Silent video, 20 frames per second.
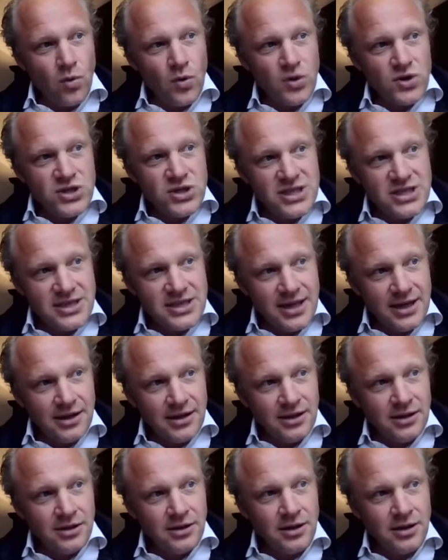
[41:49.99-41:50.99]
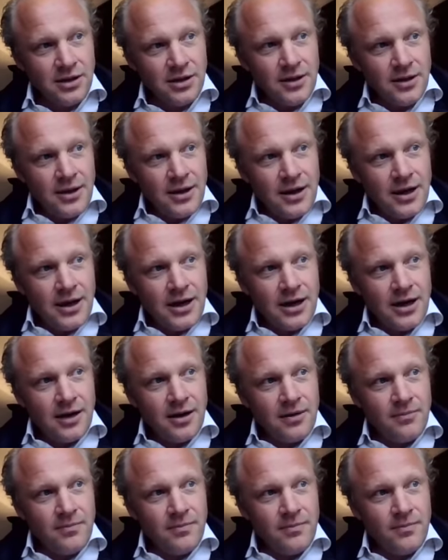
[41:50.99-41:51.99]
still
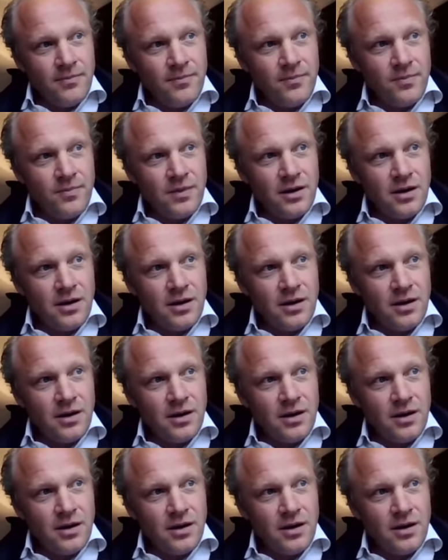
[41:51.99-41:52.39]
also